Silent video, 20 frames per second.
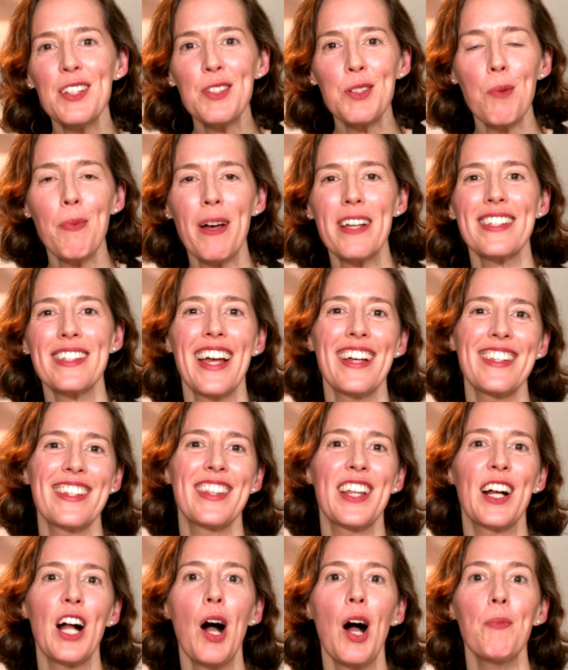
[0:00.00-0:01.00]
us your best guess
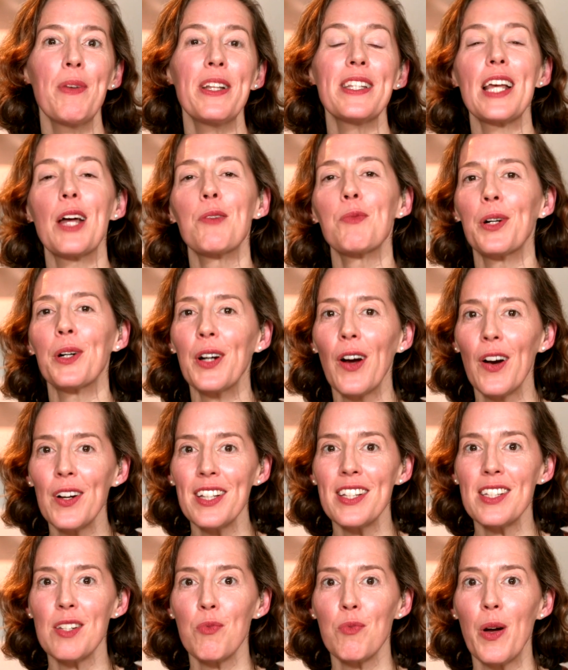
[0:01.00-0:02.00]
in the comments, and
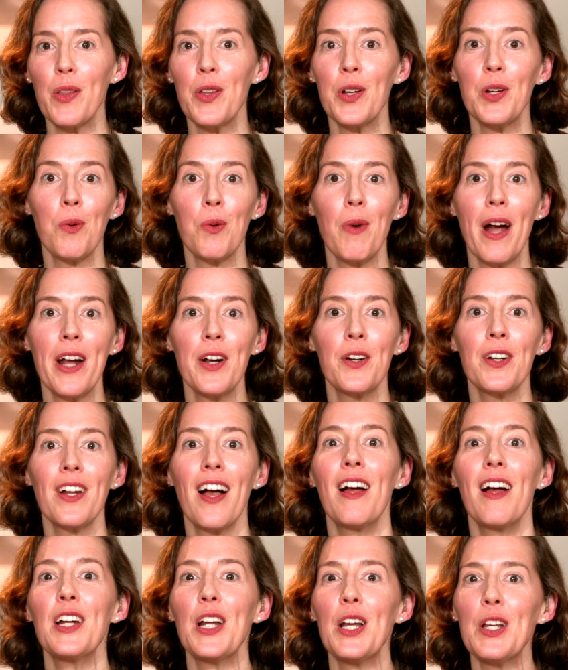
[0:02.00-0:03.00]
regardless of whether you're right or
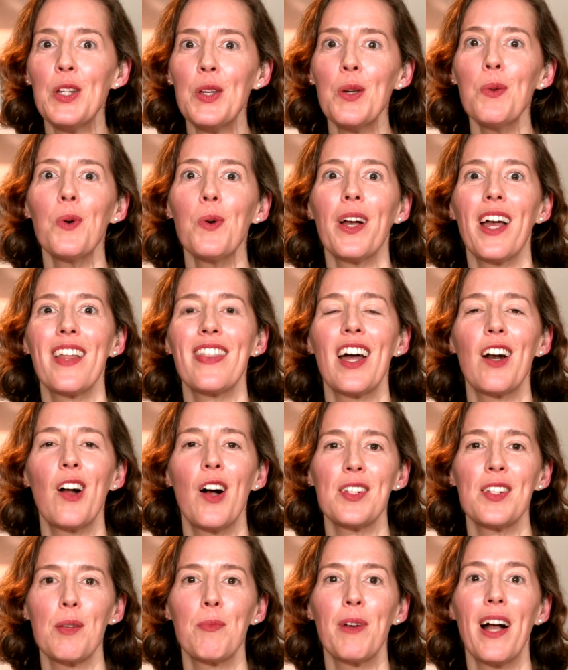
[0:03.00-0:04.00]
not, you will get that
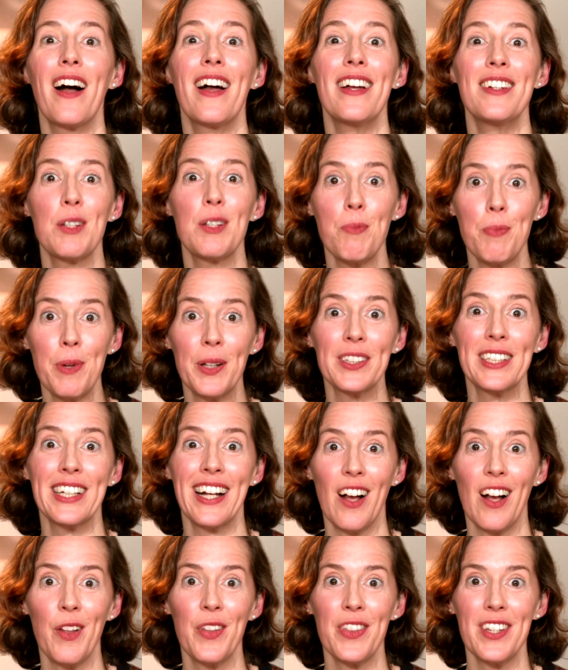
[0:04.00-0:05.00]
awesome guide to
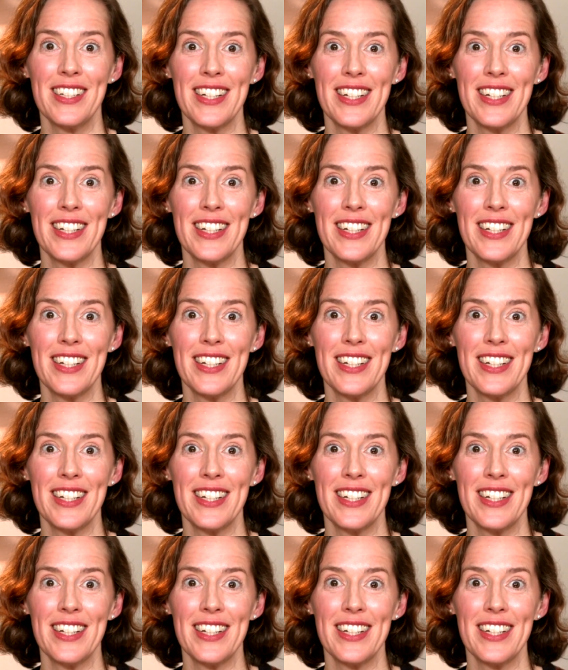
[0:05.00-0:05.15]
building a healthy